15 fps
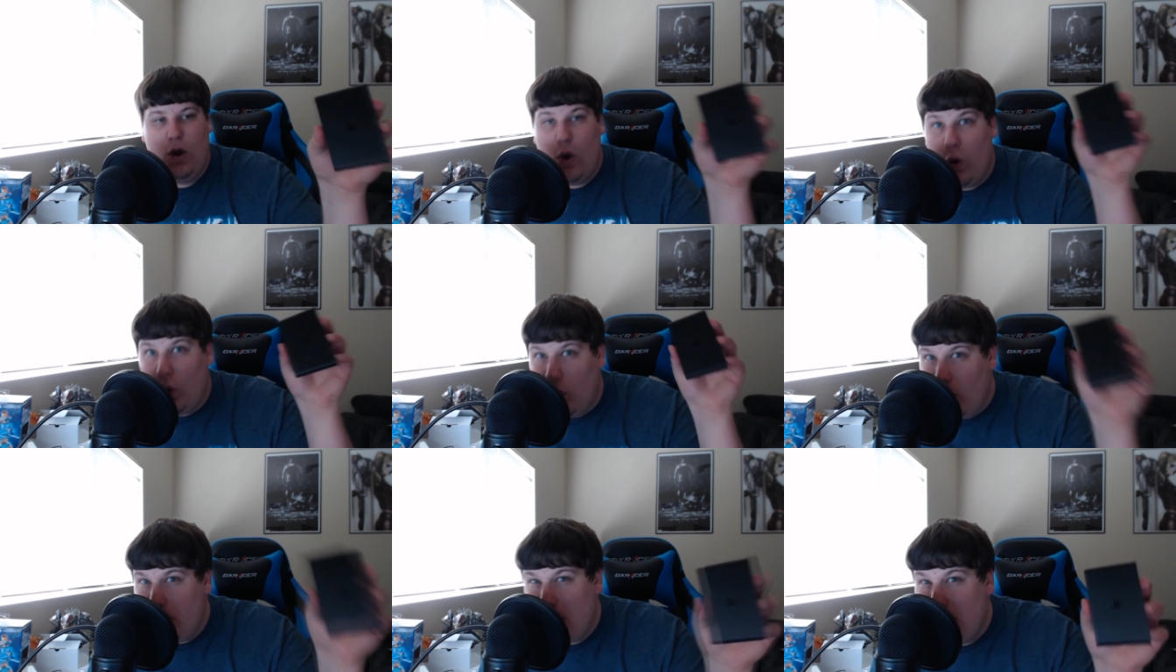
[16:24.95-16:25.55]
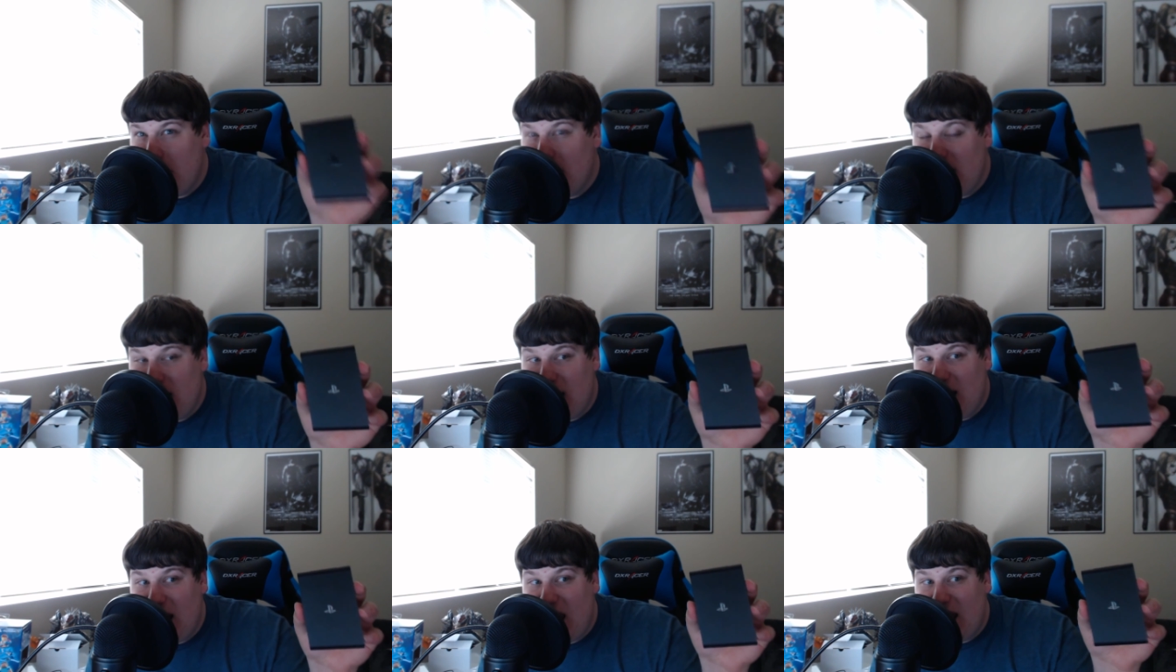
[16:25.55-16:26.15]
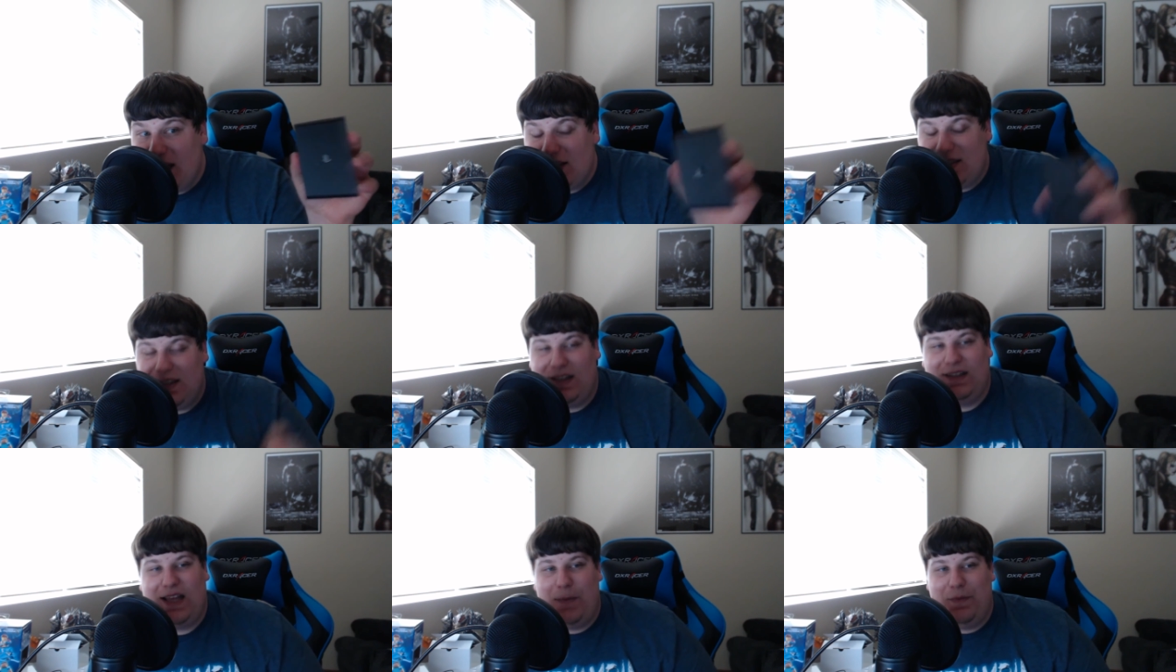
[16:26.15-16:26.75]
or maybe in the NX,
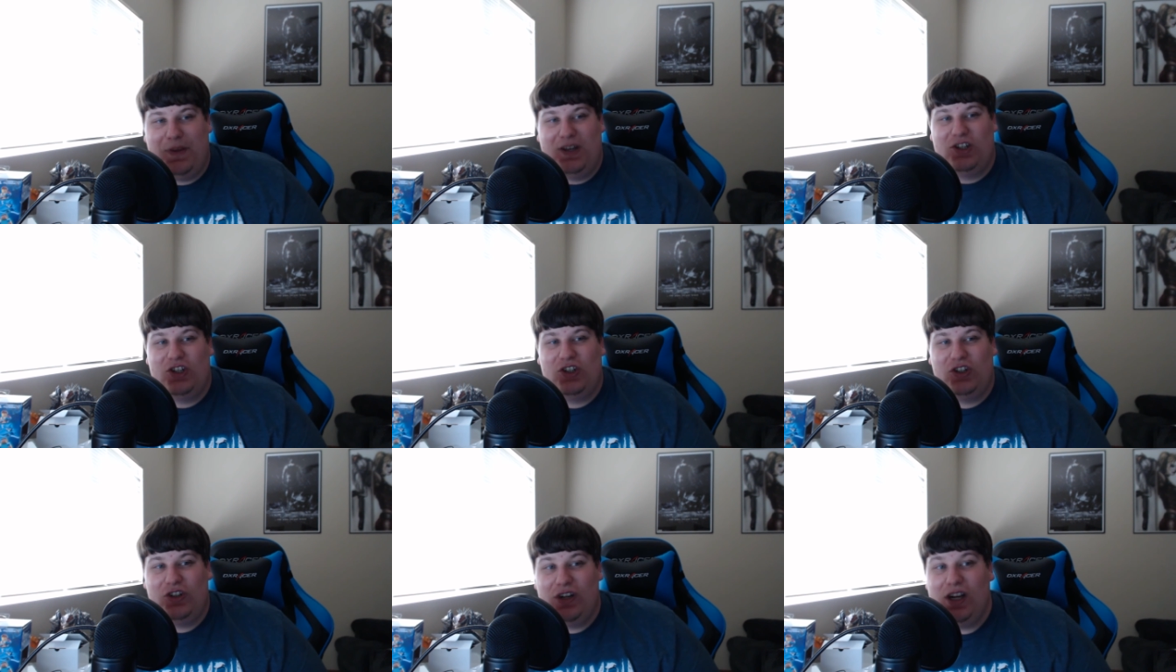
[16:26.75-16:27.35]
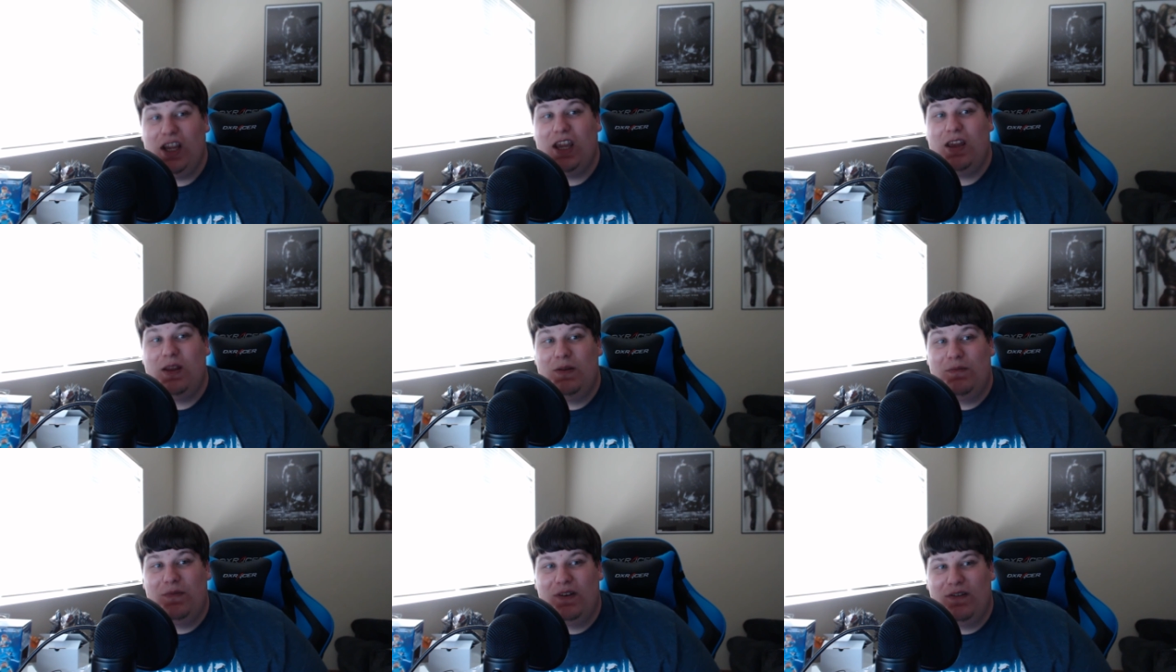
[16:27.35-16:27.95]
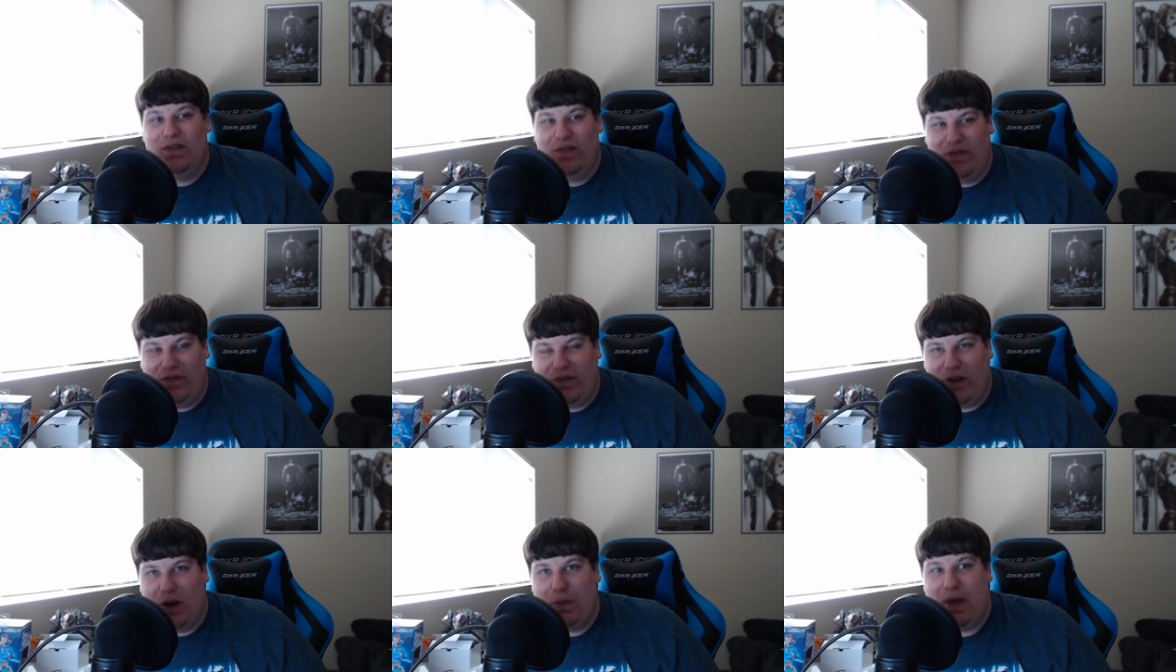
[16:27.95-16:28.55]
allow me to stream
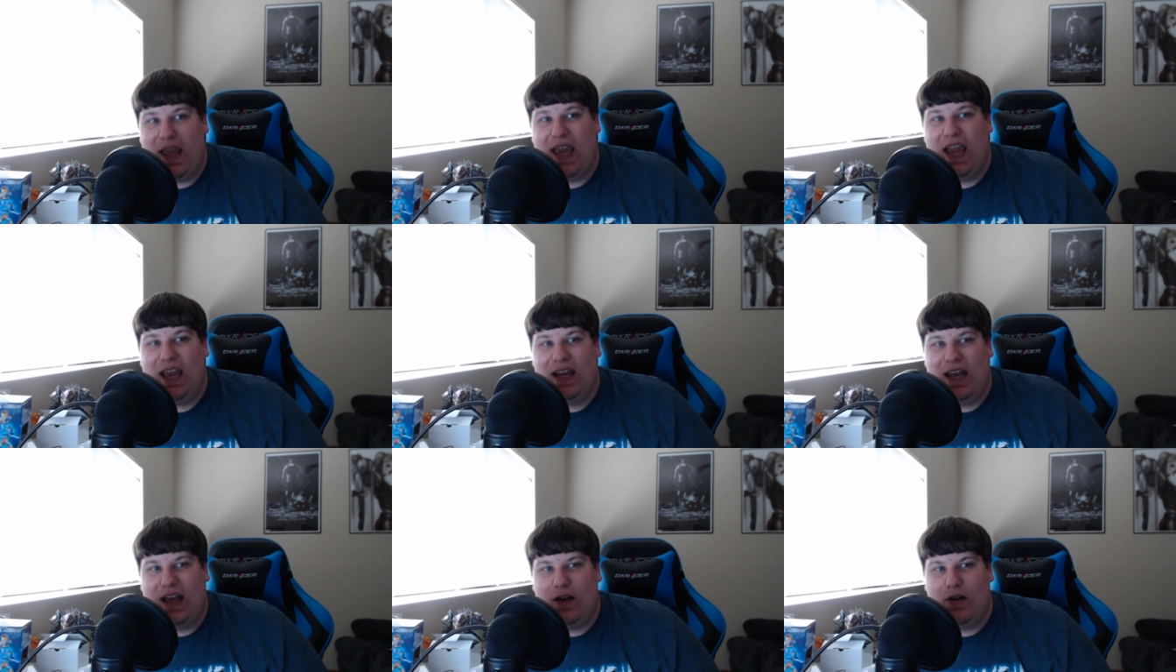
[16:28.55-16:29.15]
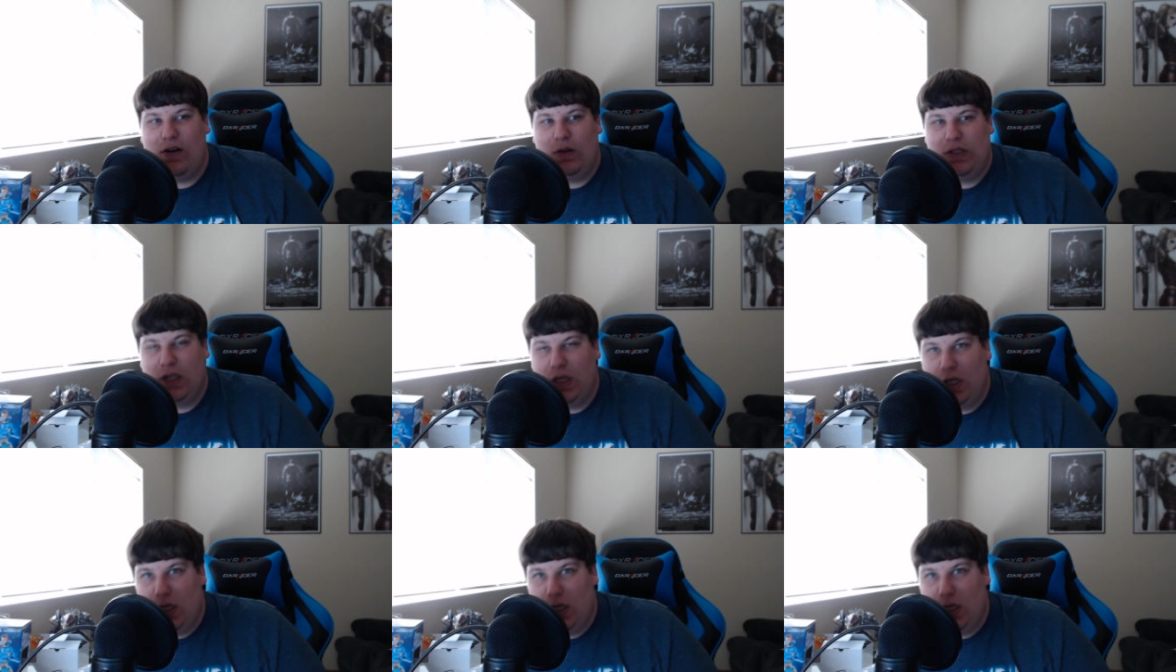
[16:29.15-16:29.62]
from my handheld